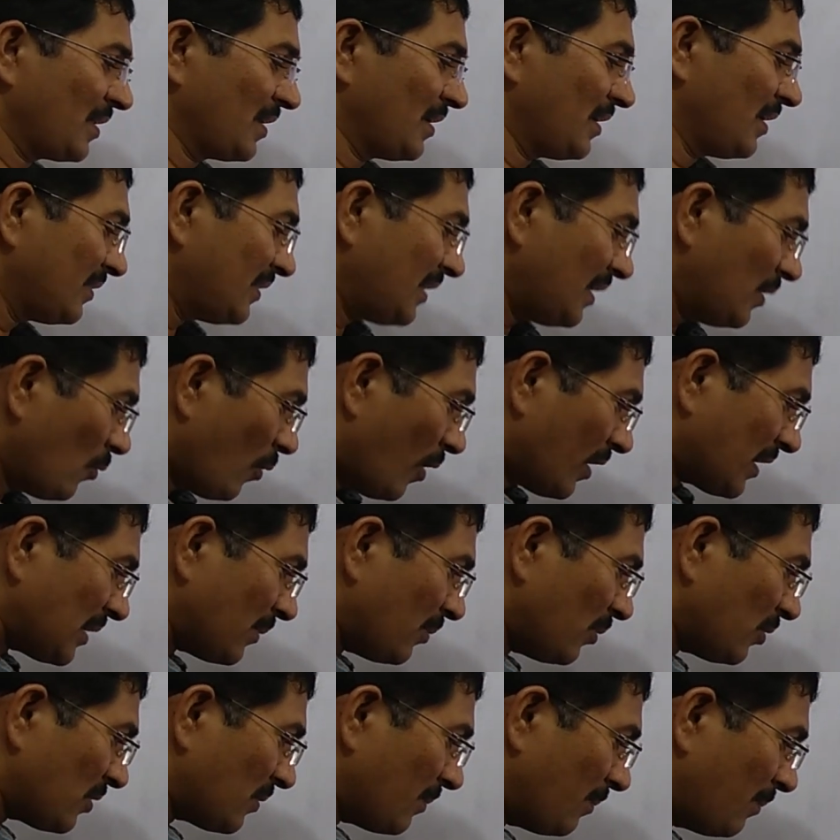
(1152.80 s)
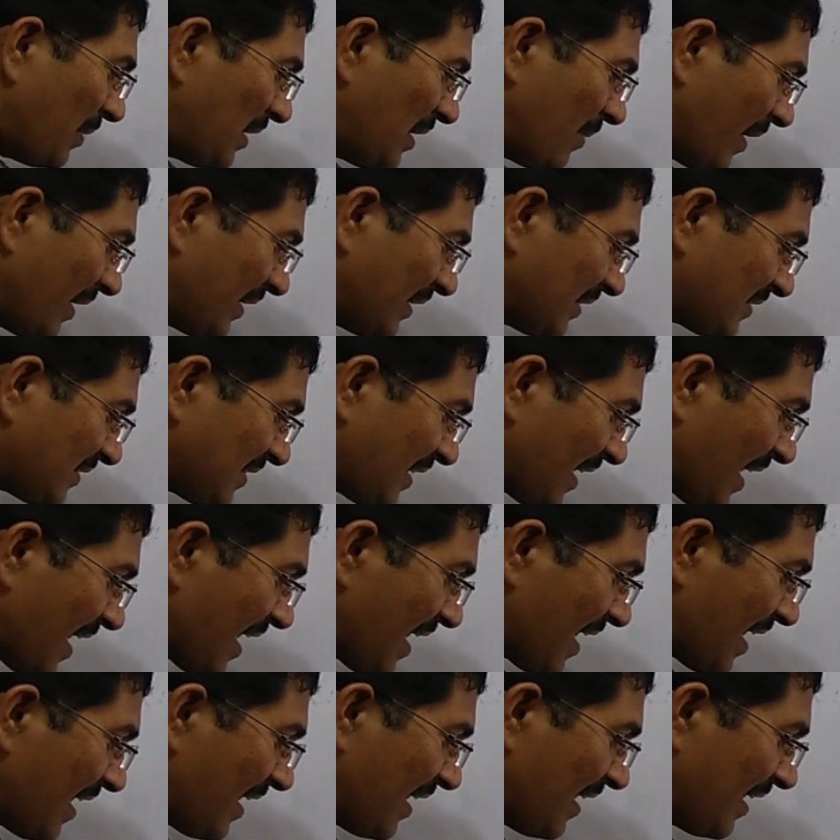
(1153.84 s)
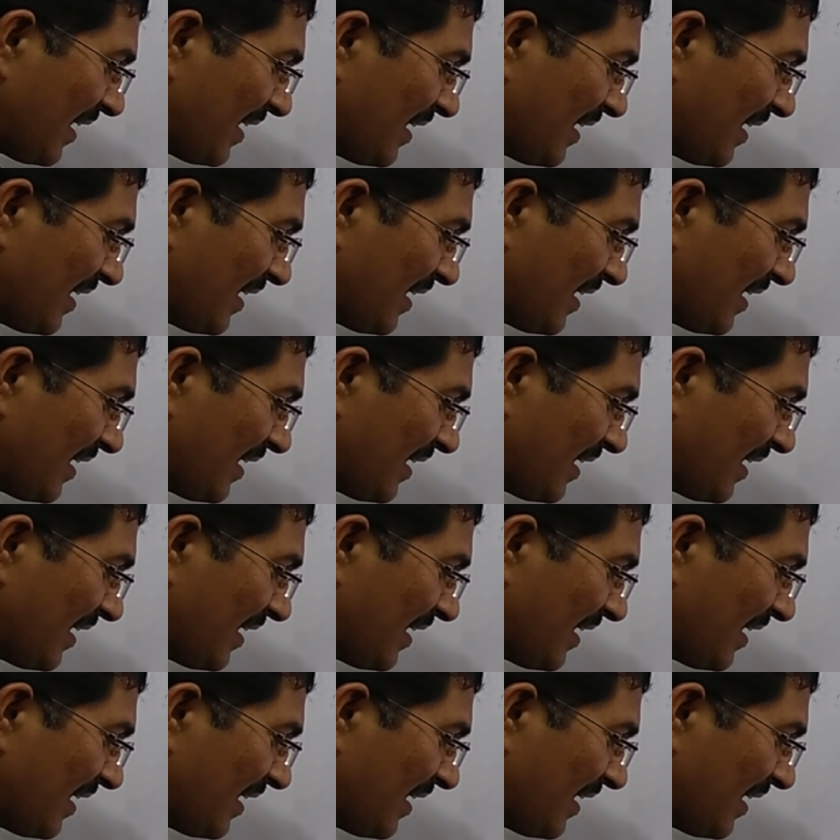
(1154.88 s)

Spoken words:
Then what about B minus A?